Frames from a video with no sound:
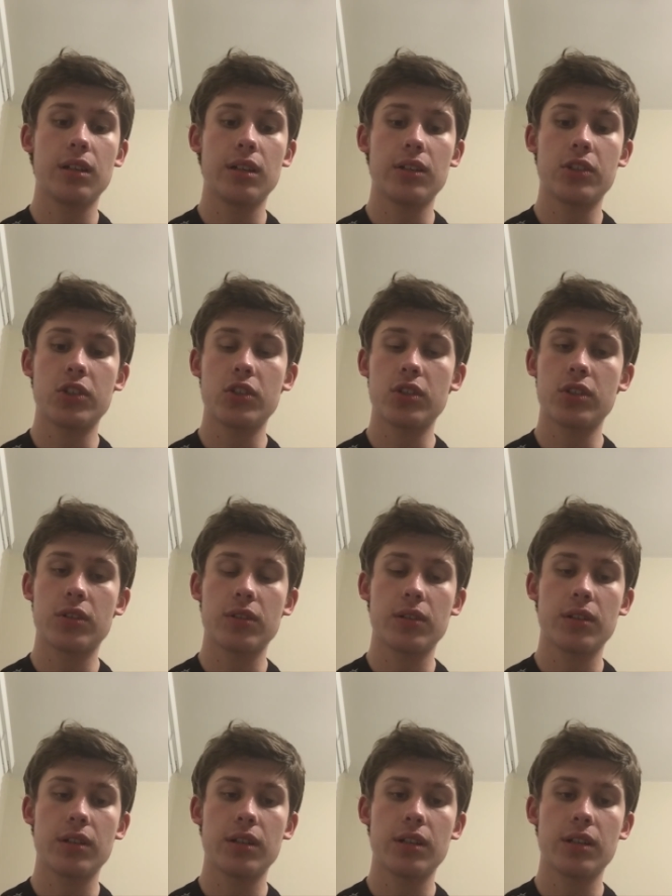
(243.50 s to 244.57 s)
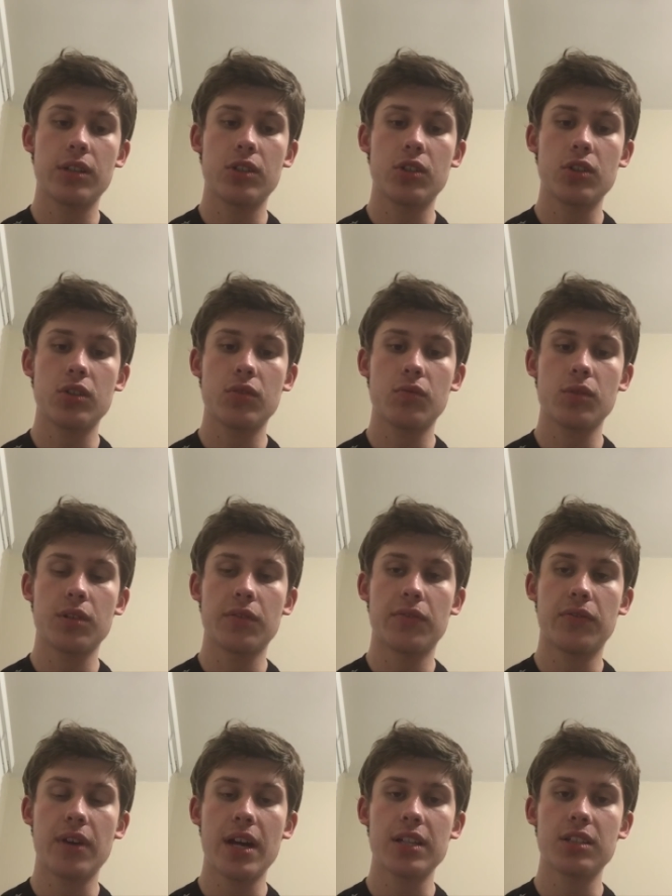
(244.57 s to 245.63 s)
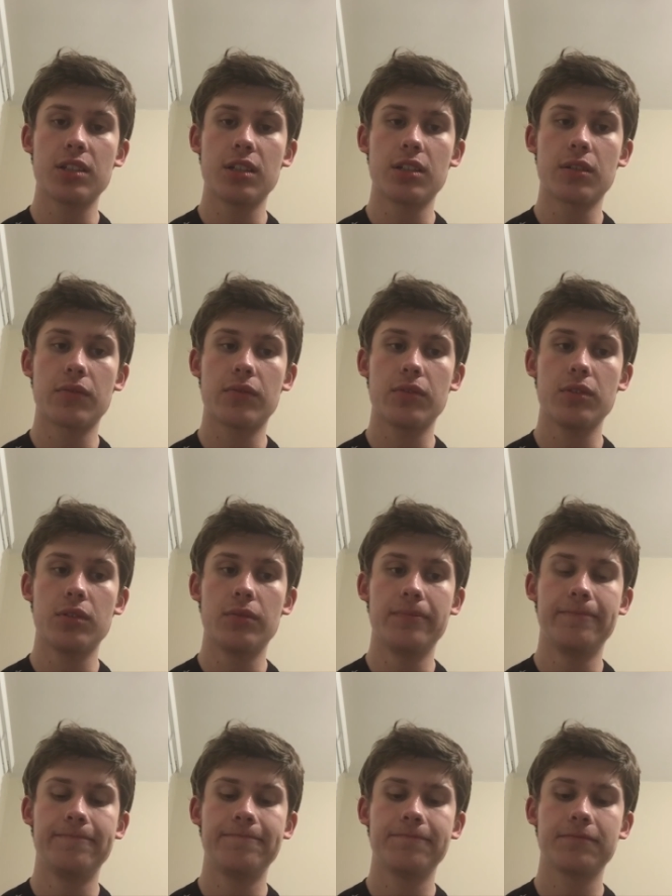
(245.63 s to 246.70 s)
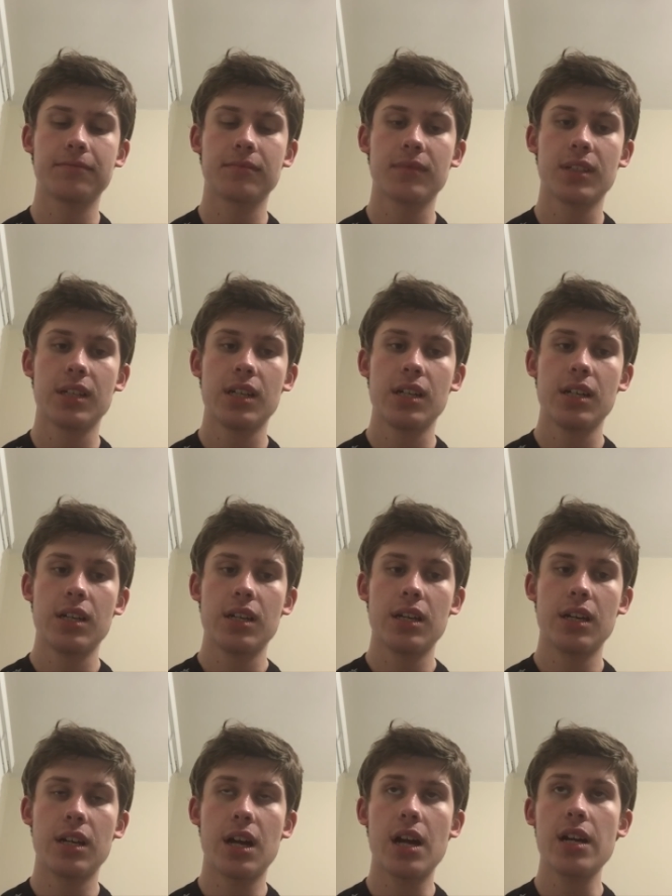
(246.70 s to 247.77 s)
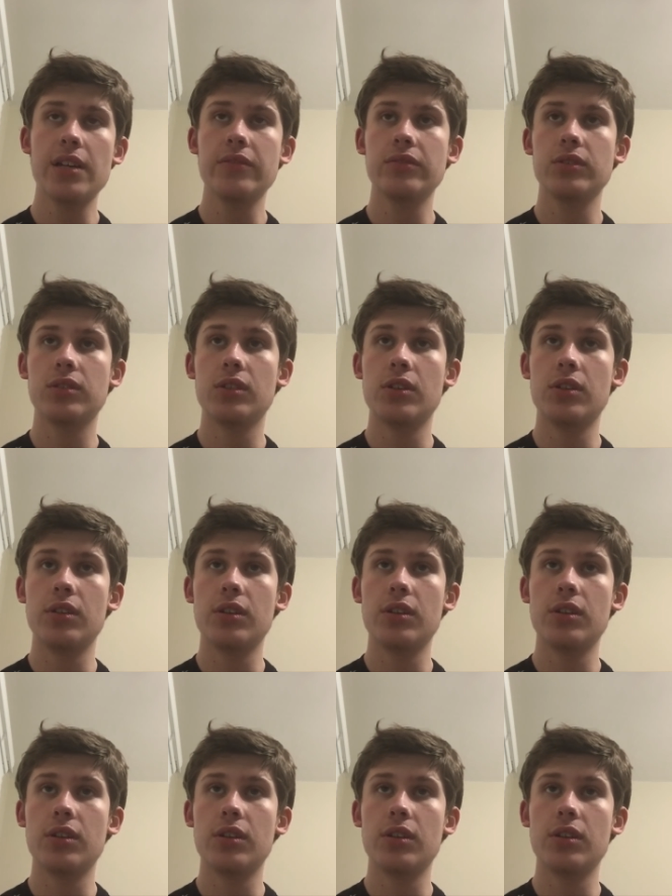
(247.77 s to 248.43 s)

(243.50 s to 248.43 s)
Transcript: it's just it's just a really fascinating film. And I even